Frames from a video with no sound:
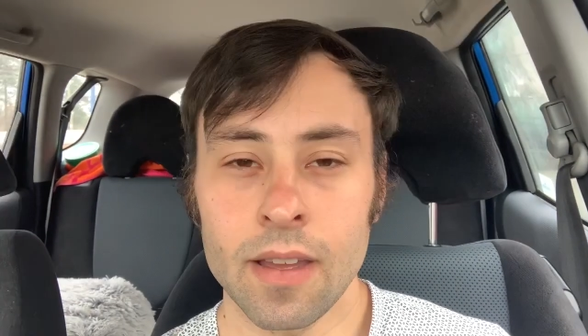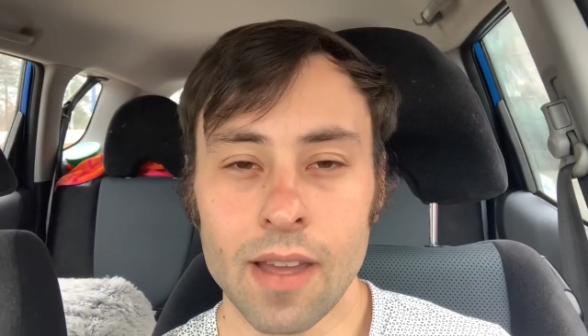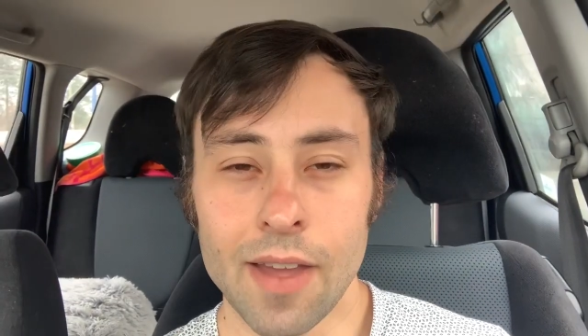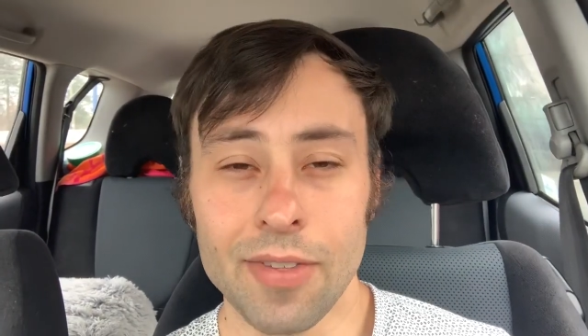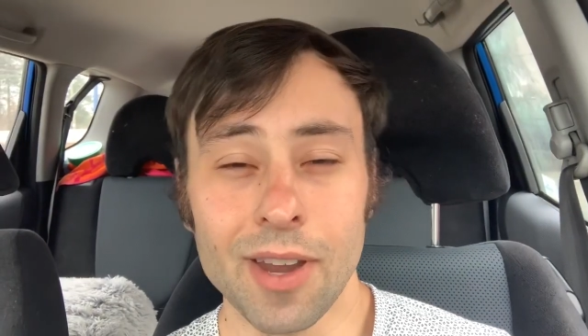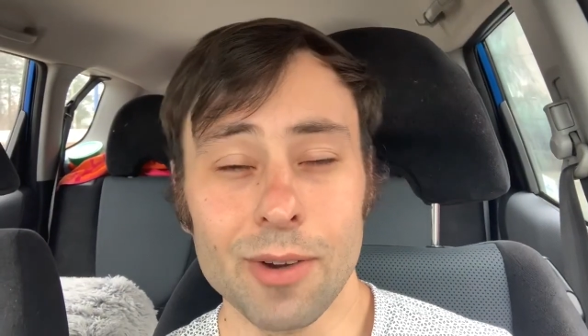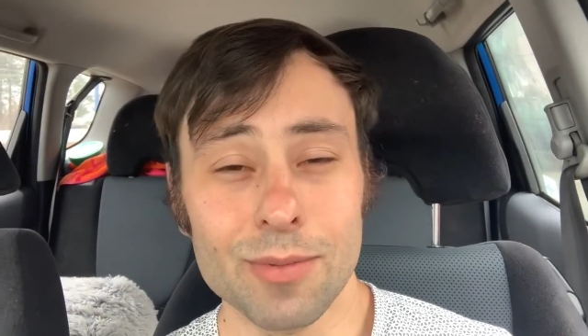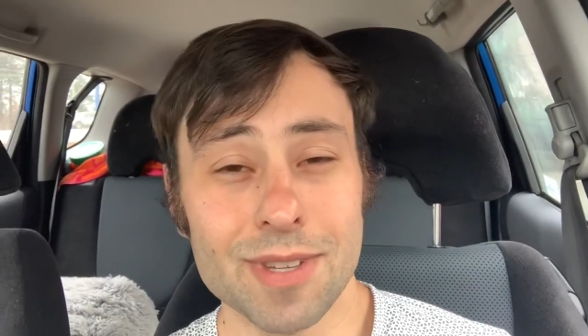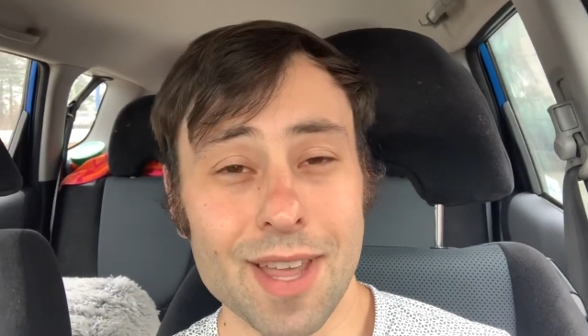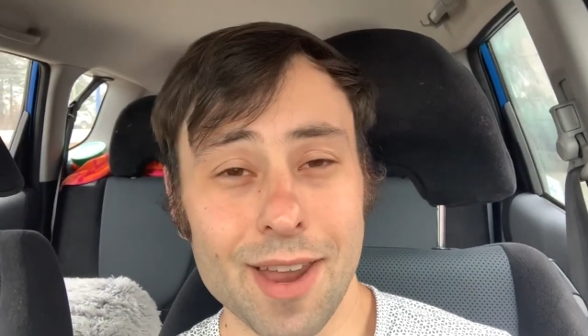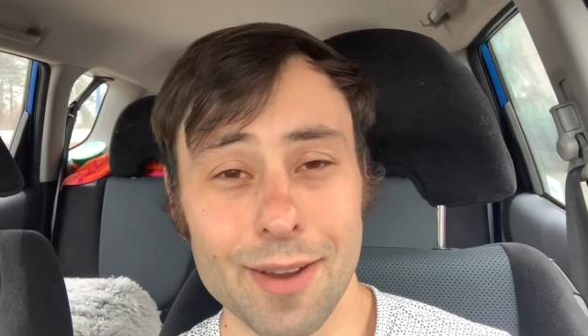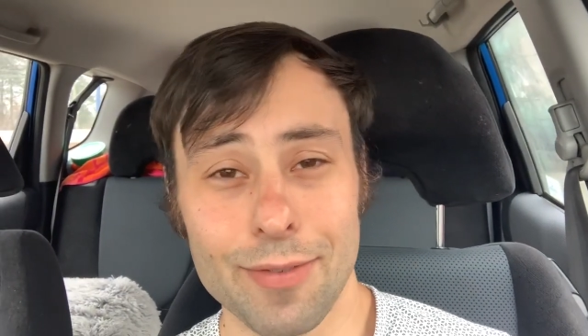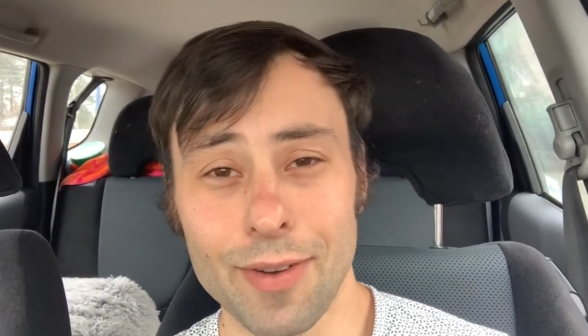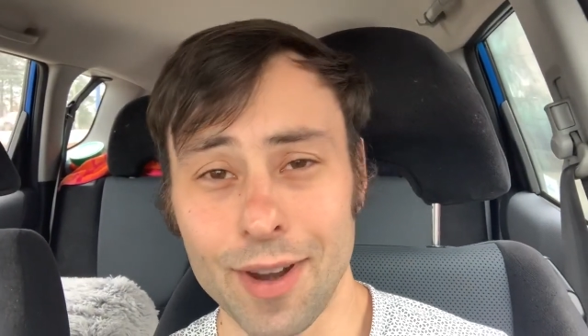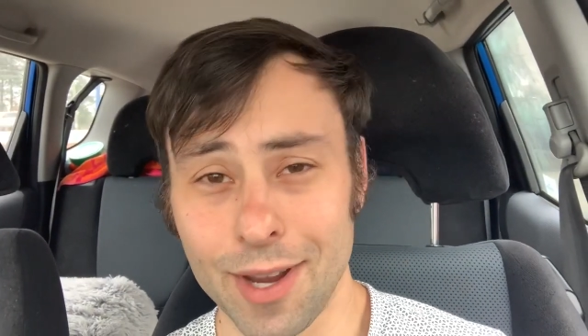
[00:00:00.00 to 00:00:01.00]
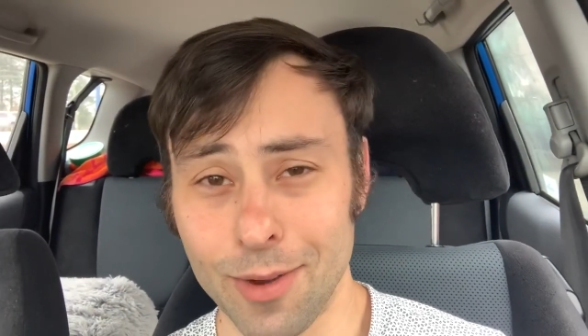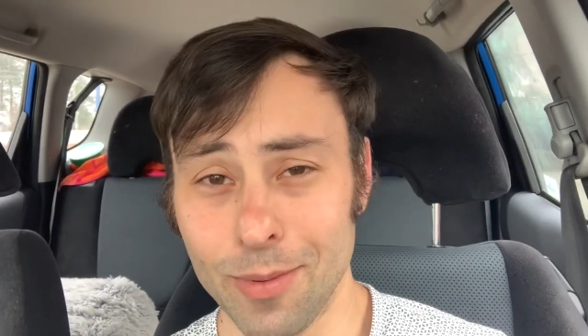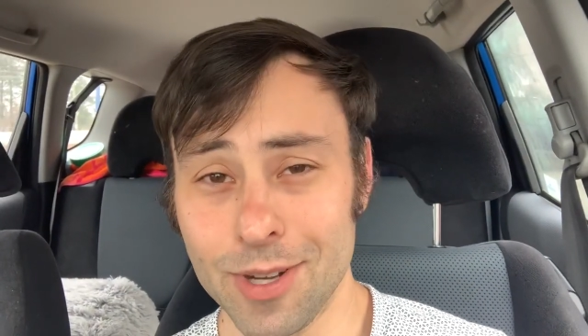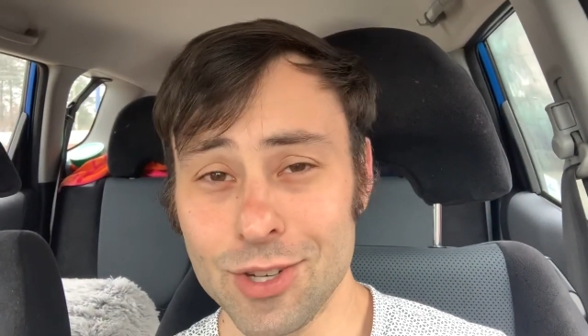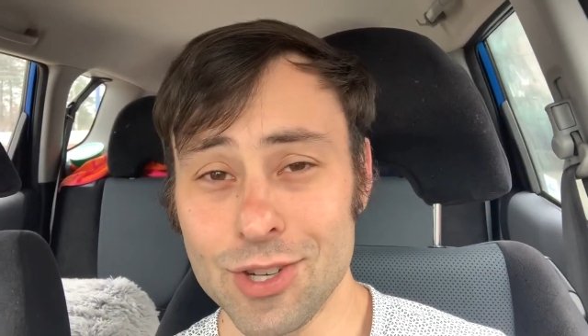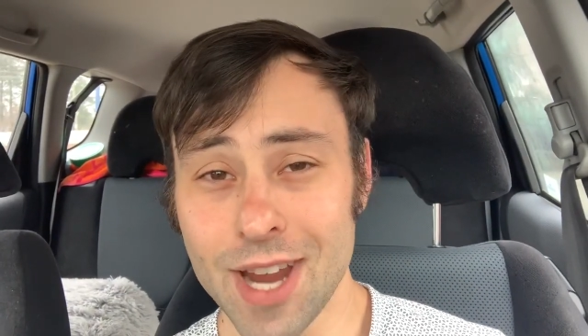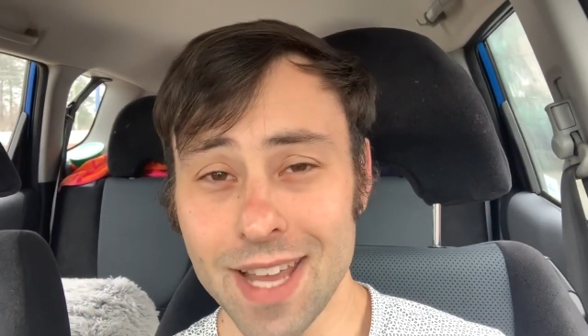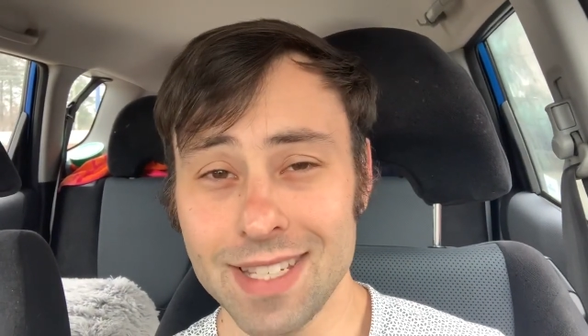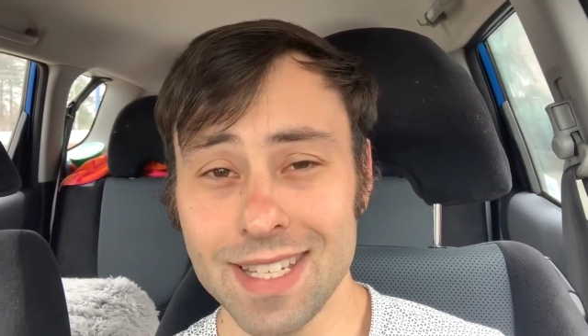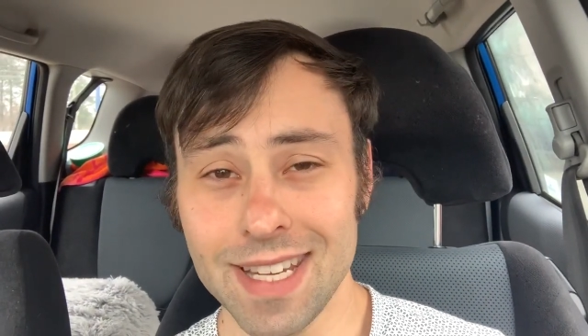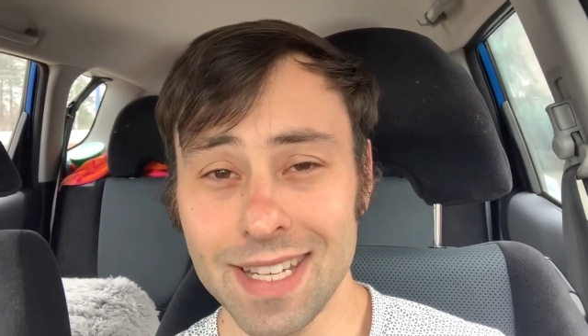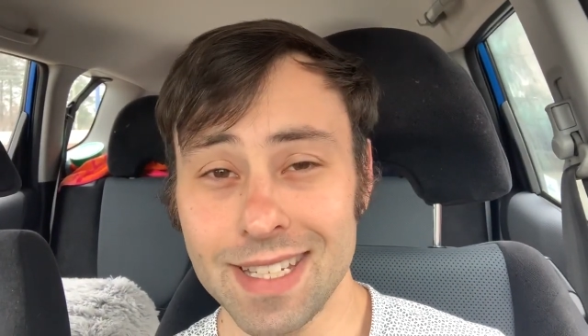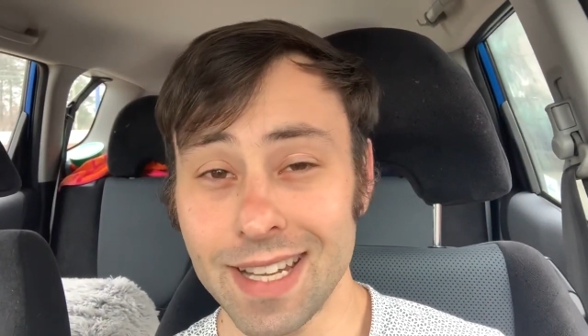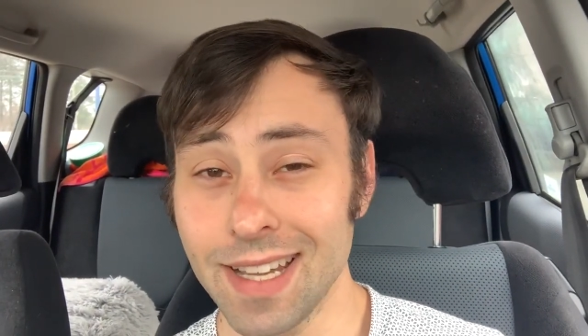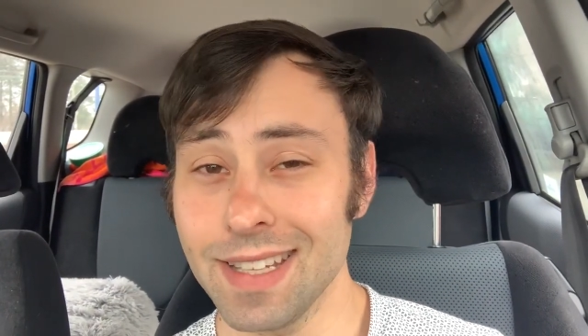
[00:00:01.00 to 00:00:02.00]
I thought it was kind of funny when
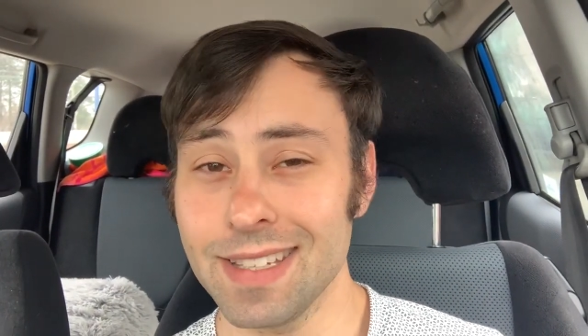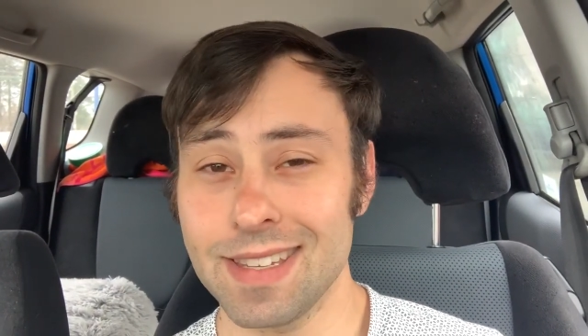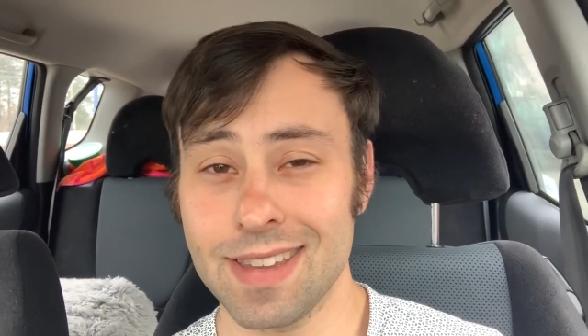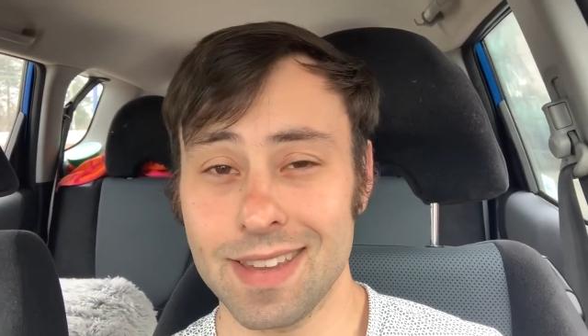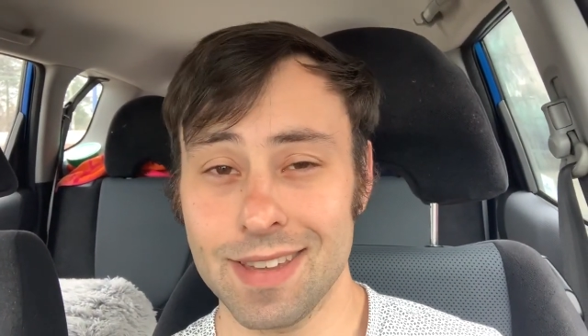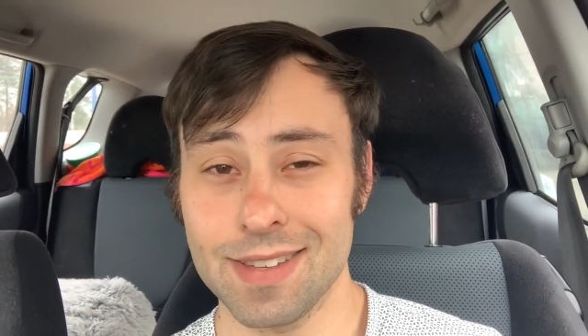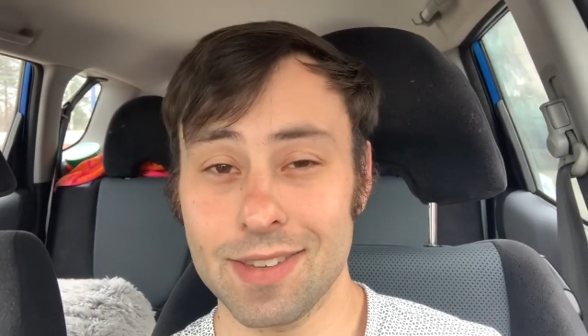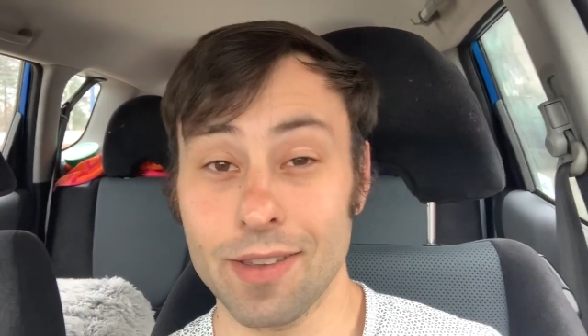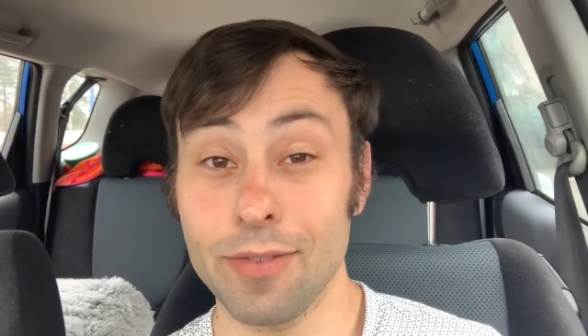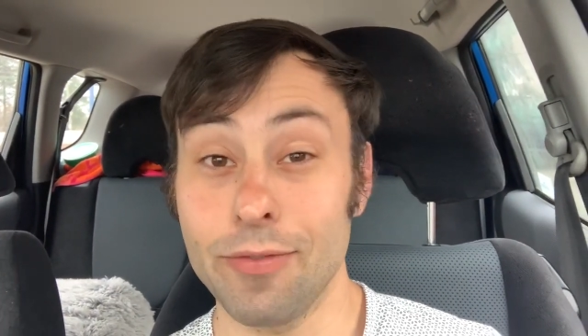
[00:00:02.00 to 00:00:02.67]
Jesse does his